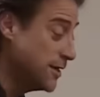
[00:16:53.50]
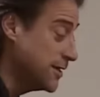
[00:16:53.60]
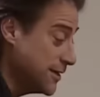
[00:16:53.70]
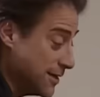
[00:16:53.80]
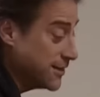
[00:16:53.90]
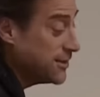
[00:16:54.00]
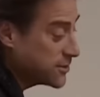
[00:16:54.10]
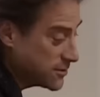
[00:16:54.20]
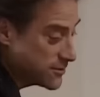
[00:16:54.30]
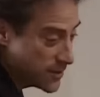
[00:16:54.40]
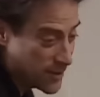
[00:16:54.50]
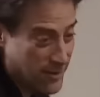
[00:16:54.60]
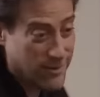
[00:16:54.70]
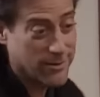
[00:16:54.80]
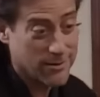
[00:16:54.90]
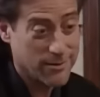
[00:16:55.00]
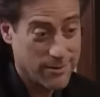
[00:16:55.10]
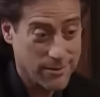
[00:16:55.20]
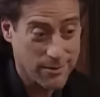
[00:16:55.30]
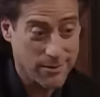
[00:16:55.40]
At least
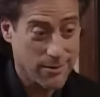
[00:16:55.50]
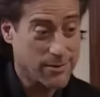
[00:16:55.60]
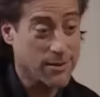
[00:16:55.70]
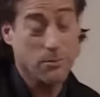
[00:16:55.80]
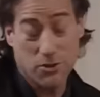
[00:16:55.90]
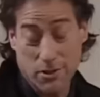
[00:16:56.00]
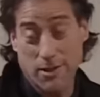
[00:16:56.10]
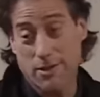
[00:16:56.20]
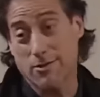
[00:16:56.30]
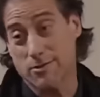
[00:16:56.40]
it's an admission of guilt.